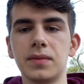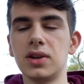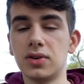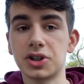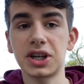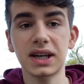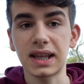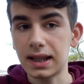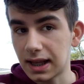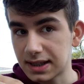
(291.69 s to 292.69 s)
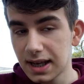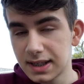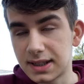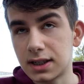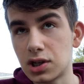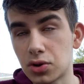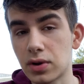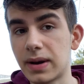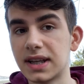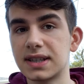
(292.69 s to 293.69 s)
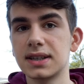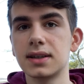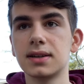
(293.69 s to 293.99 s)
And you can check that. That's 64 minus